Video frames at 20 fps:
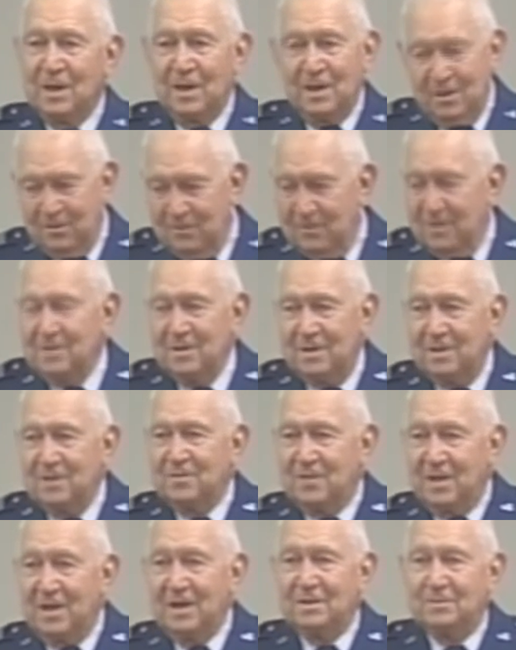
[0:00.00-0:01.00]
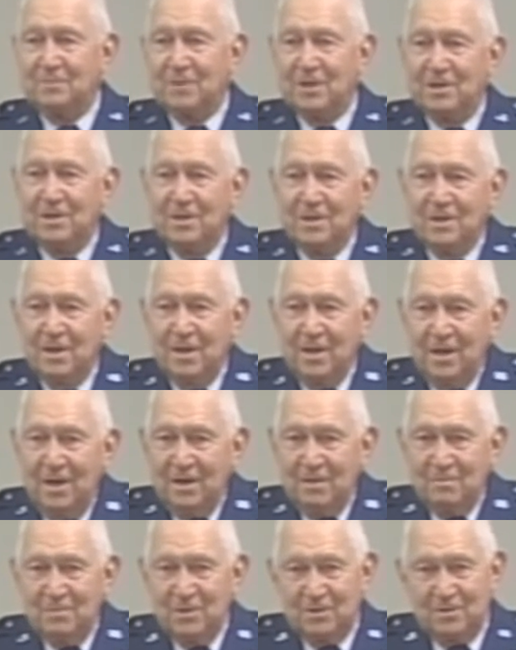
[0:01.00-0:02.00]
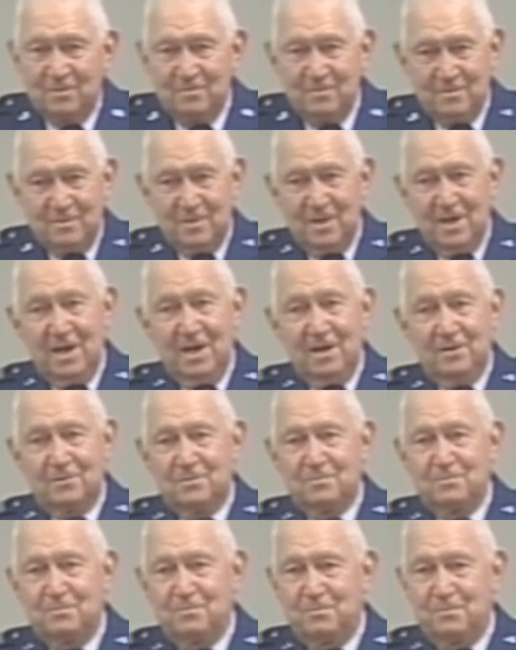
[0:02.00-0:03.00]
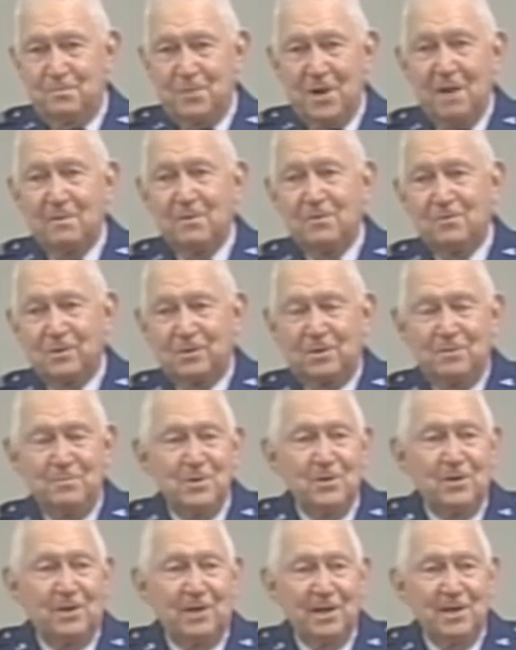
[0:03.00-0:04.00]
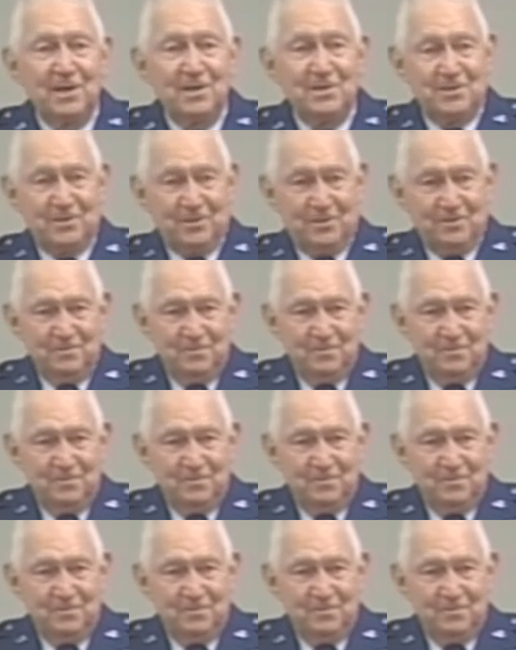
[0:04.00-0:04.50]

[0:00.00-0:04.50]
Well, they'd thank me but they had a problem with communication.